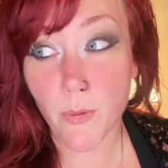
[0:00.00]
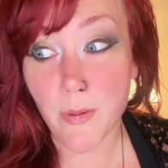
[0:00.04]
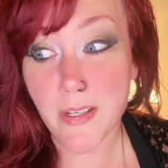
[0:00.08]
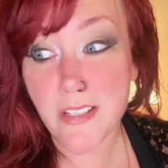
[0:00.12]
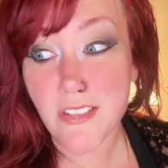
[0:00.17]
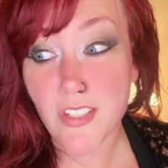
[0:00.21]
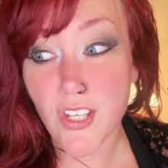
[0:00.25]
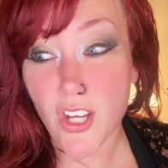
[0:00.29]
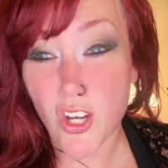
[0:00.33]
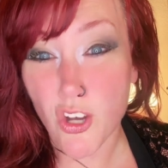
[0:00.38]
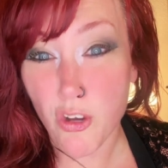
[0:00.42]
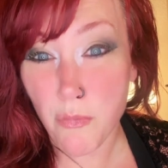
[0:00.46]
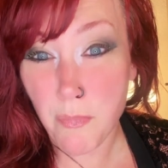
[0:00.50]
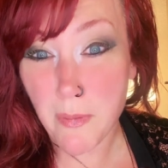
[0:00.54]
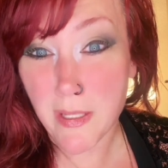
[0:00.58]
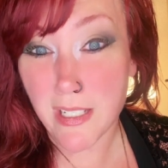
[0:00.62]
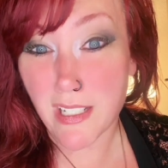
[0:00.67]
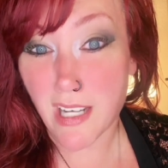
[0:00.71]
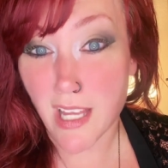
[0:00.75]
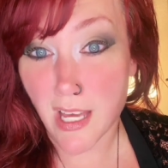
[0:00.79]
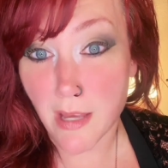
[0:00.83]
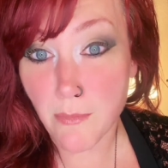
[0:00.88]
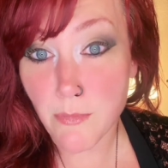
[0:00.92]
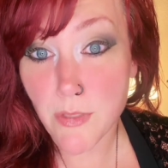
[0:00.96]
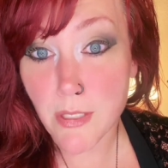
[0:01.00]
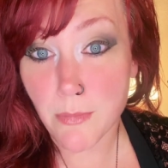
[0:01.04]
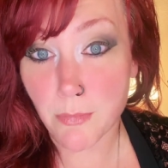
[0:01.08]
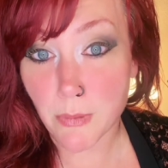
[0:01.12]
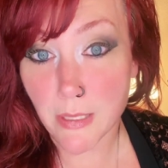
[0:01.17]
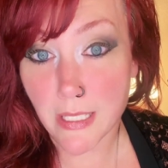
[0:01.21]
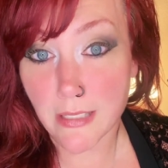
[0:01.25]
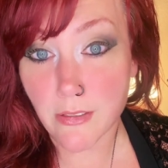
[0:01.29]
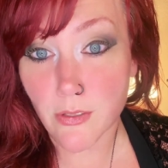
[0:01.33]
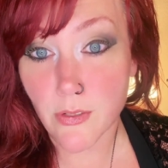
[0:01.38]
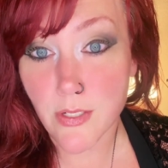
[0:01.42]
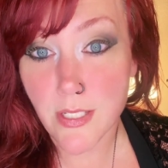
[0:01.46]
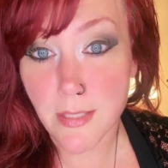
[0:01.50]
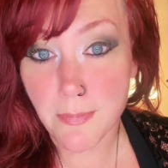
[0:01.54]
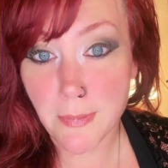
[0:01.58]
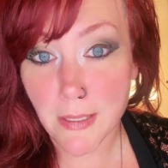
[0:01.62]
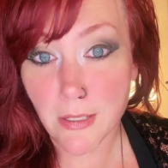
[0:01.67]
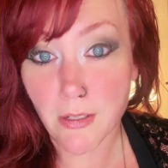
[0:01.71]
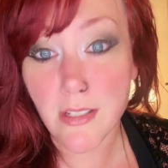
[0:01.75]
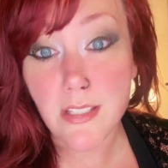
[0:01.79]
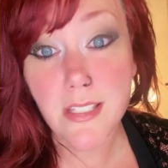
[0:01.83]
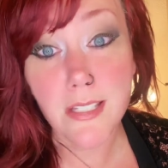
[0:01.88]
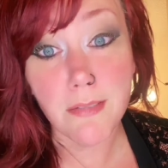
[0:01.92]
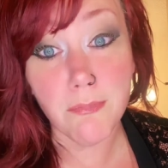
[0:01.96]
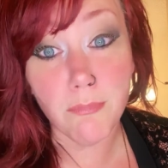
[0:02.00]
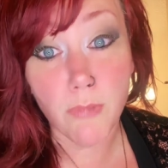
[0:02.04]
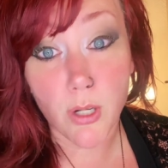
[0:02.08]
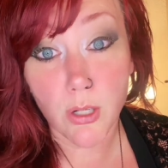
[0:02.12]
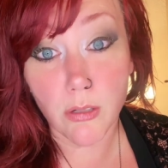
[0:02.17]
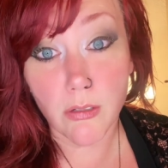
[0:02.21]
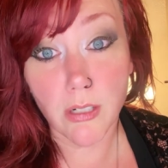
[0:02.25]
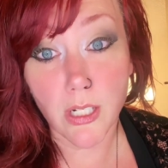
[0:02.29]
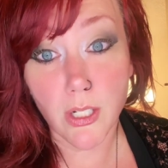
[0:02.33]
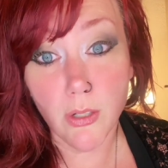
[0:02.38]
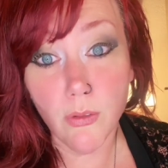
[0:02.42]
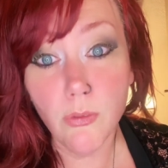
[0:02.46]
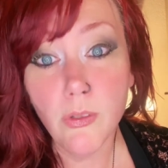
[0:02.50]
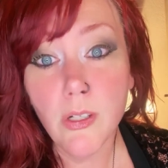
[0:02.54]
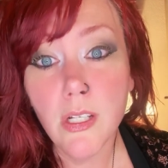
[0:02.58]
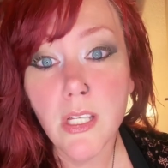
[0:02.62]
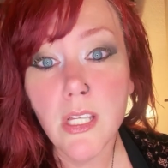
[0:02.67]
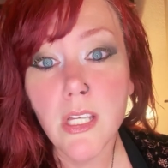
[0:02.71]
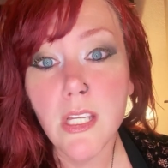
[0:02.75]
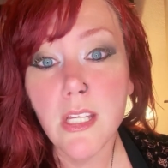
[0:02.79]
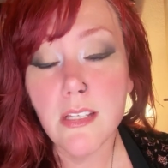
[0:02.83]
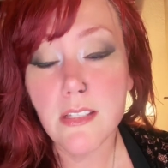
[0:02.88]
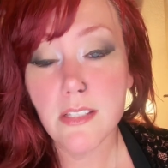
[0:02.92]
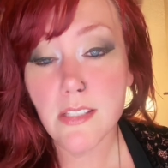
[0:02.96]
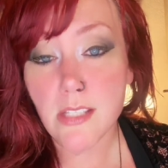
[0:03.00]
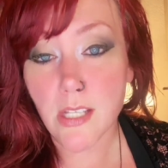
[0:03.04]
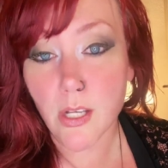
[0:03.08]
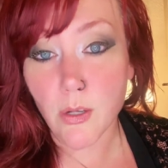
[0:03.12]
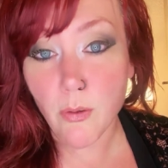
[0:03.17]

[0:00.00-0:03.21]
I am going to open it up to Blend Your Spirit tomorrow.